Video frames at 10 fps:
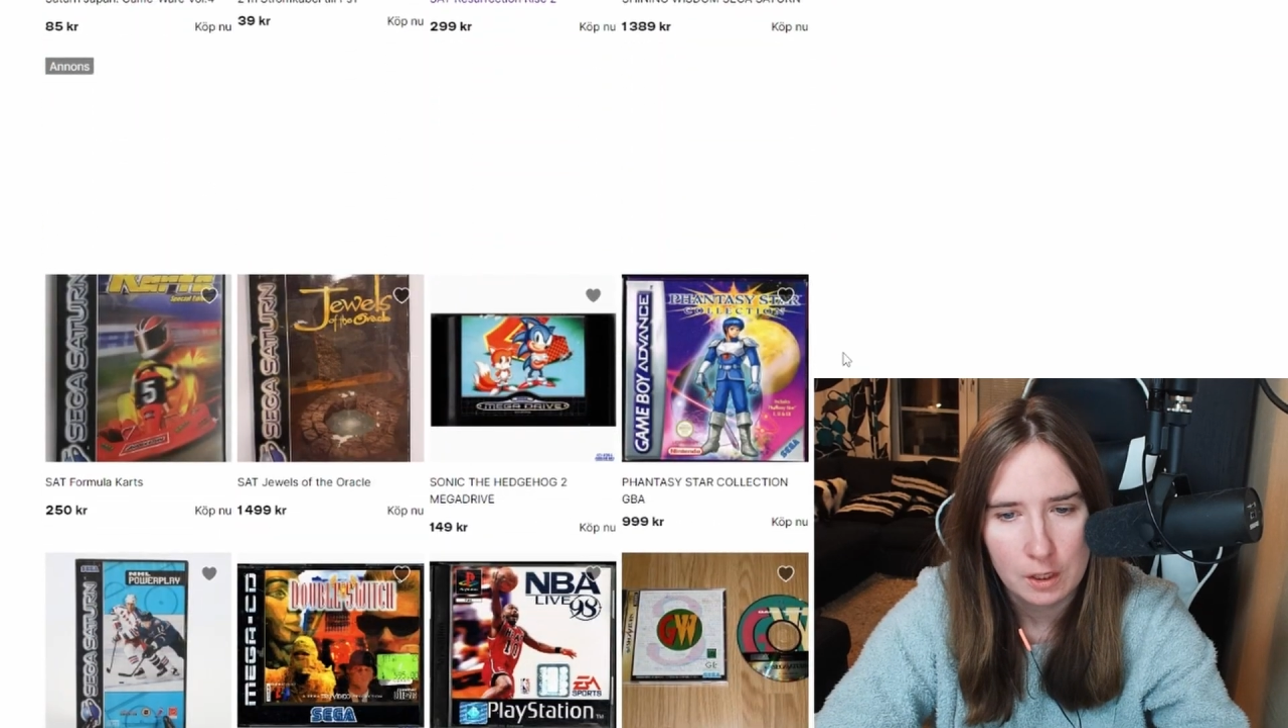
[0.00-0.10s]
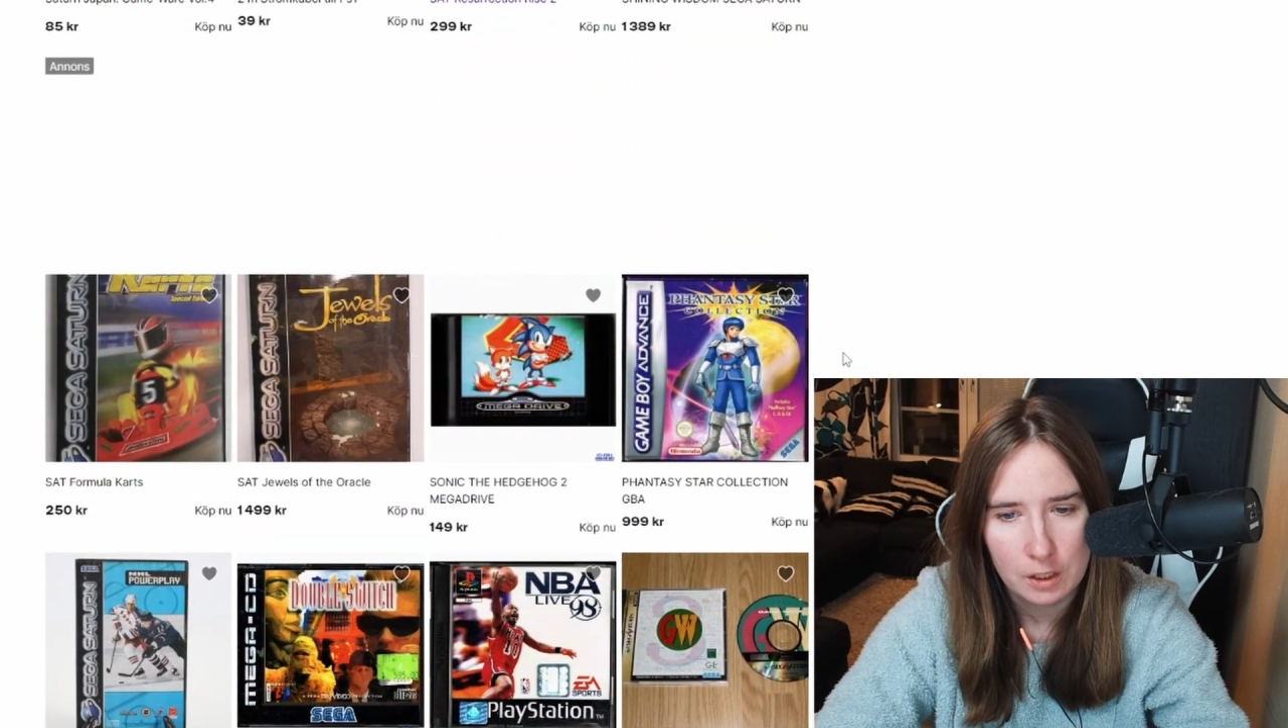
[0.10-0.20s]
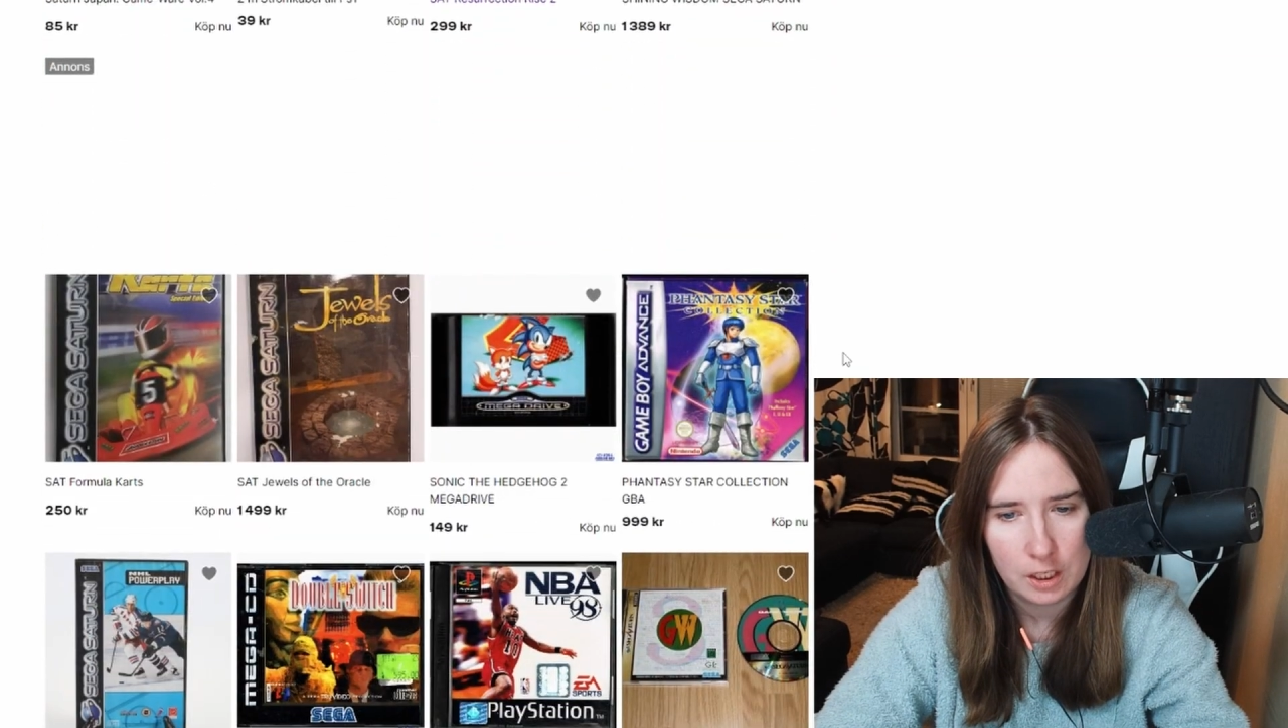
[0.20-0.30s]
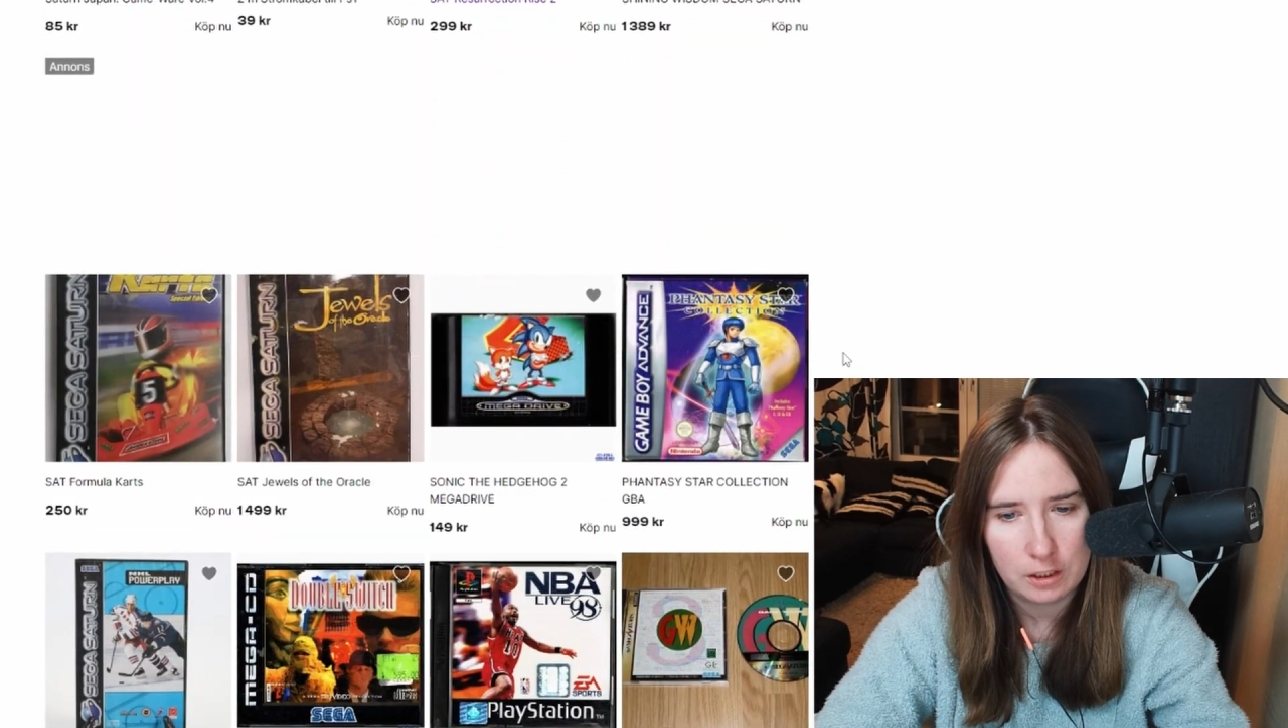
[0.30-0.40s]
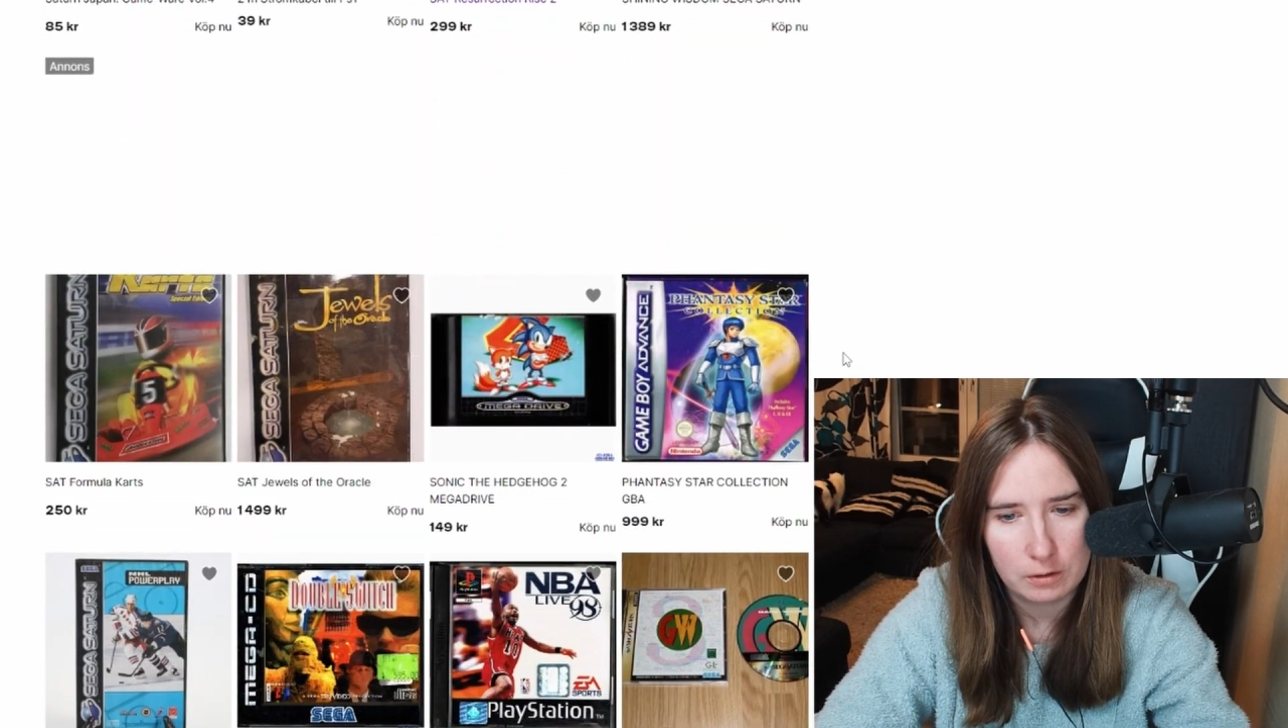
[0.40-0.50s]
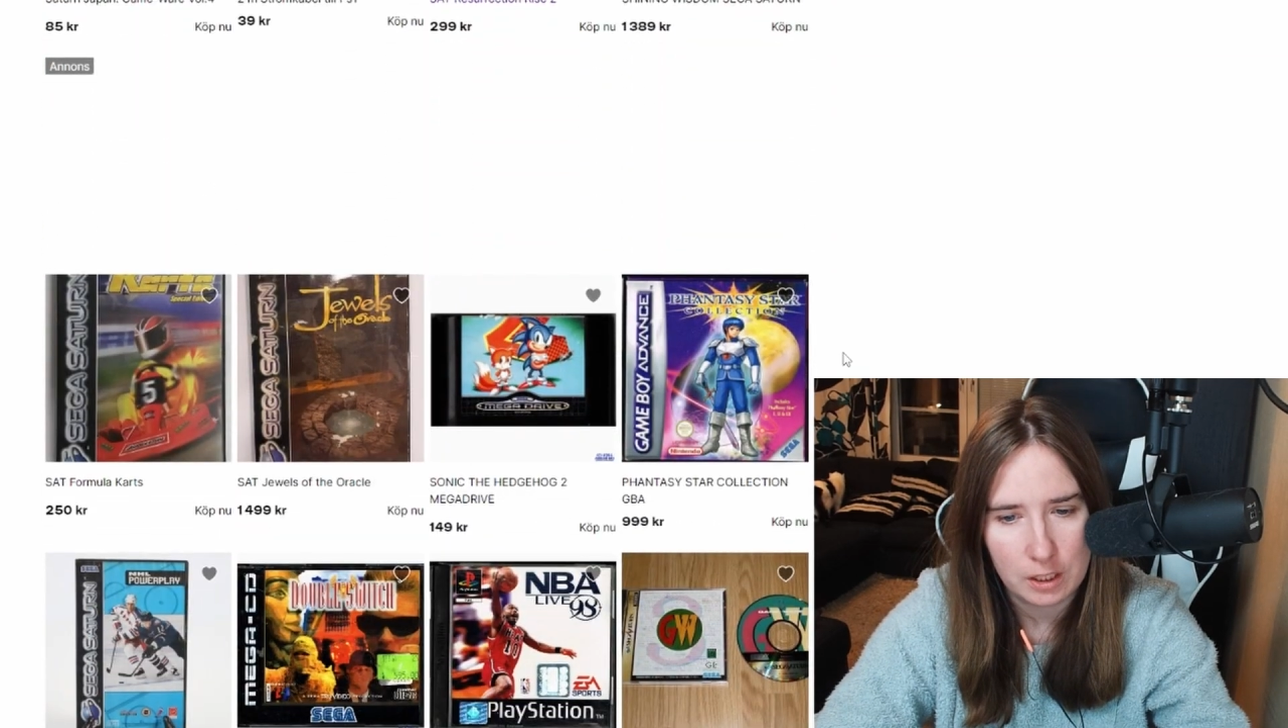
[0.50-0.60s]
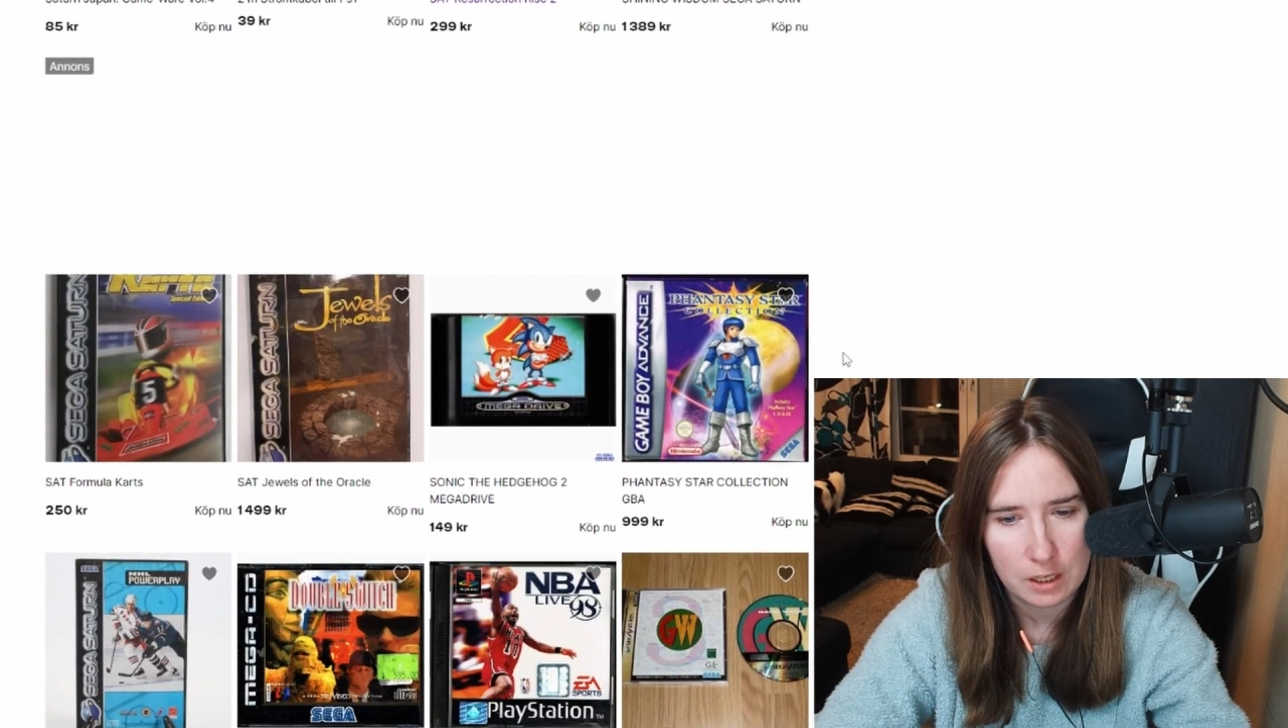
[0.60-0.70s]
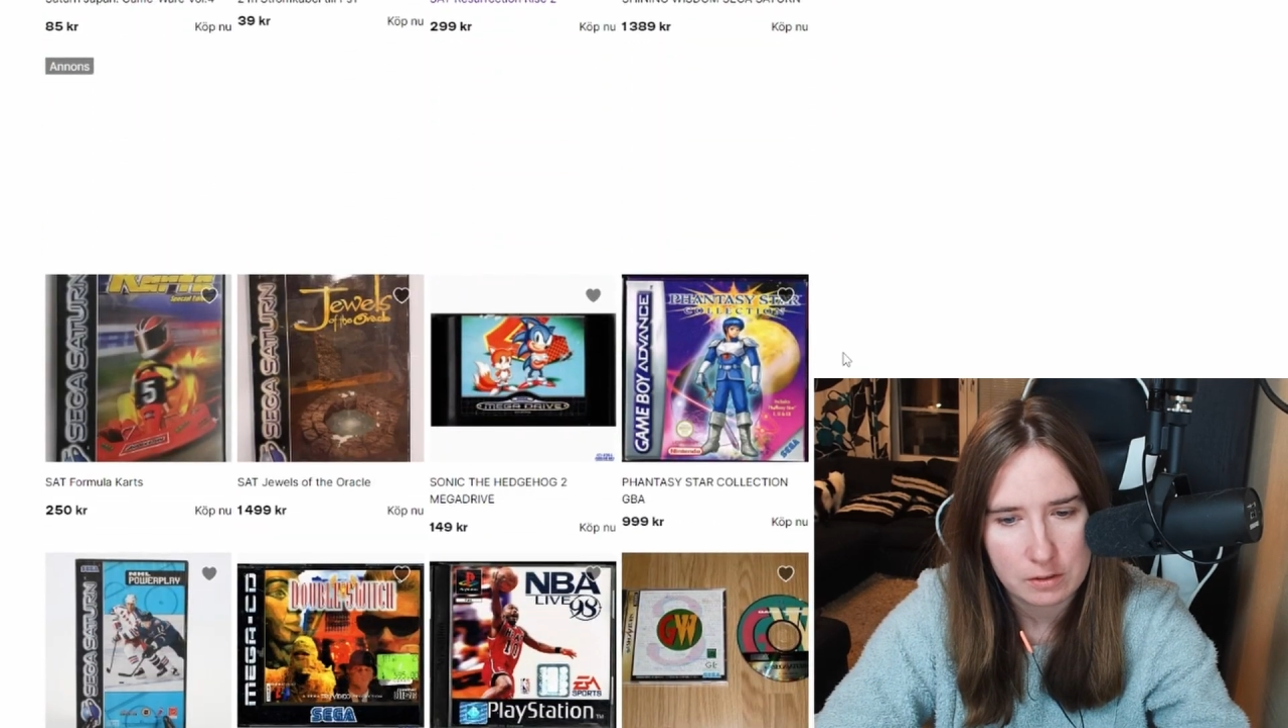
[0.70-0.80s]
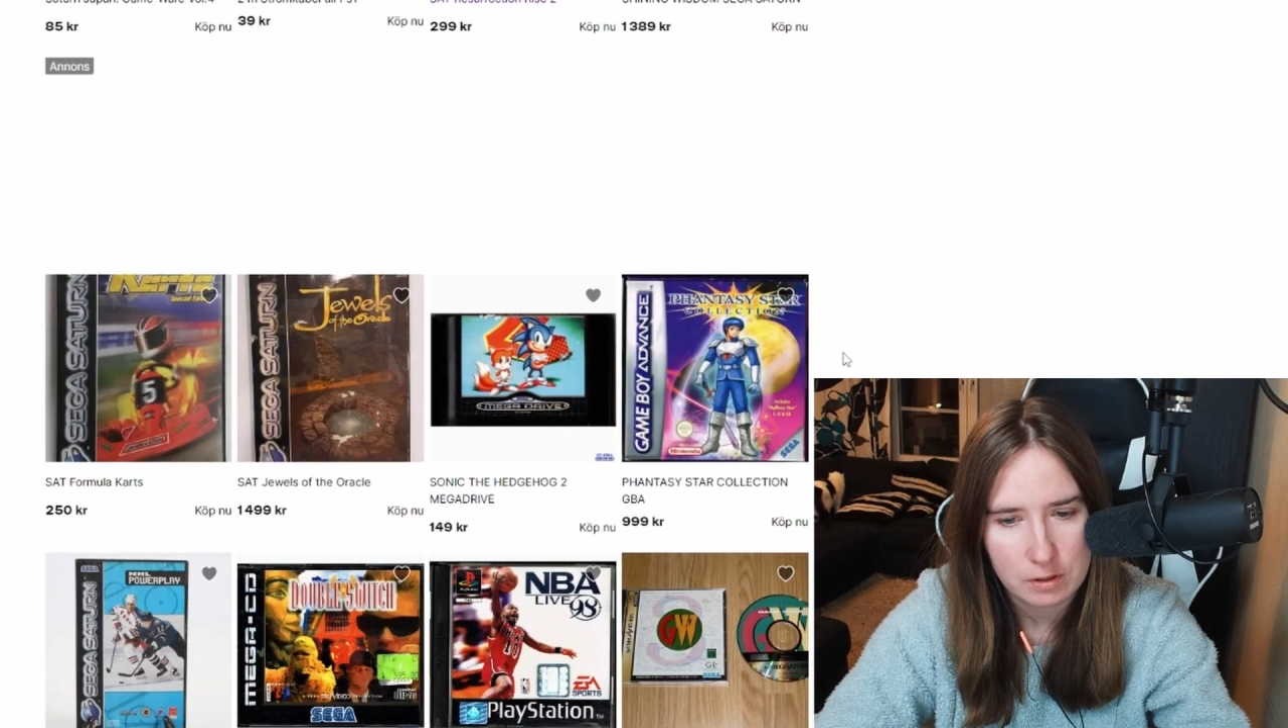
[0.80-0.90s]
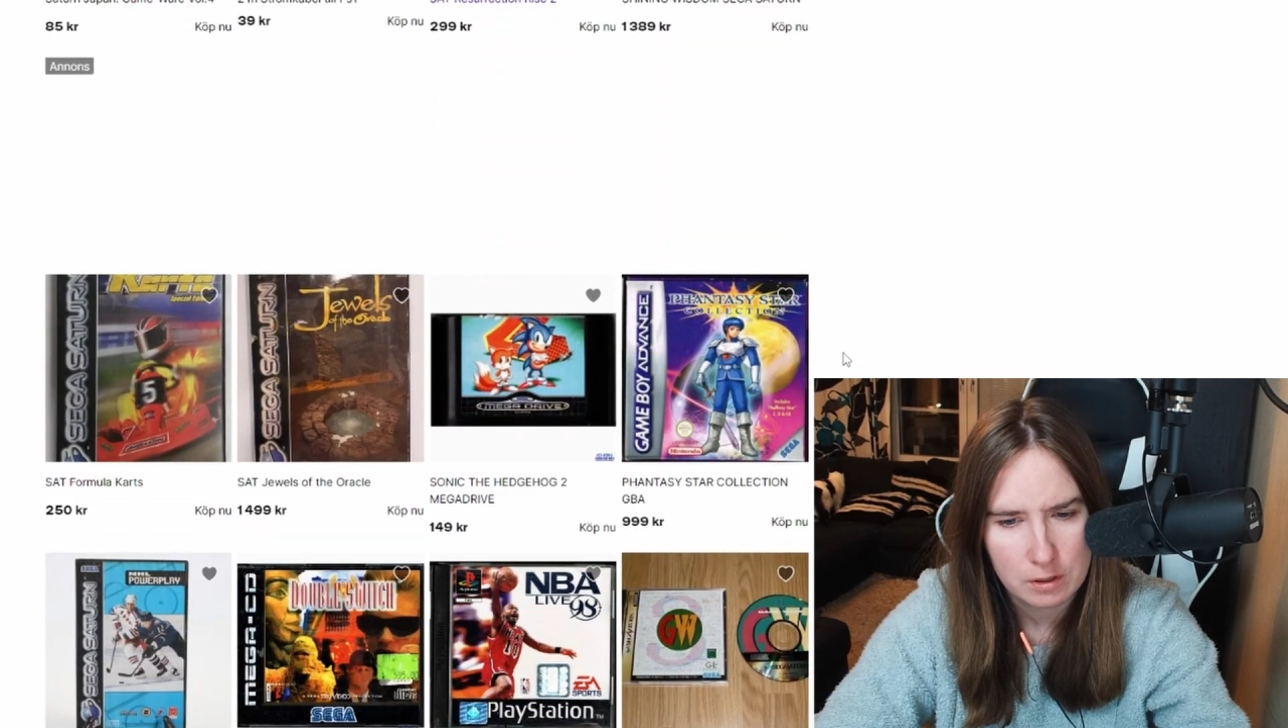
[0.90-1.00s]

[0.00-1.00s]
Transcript: Anyways,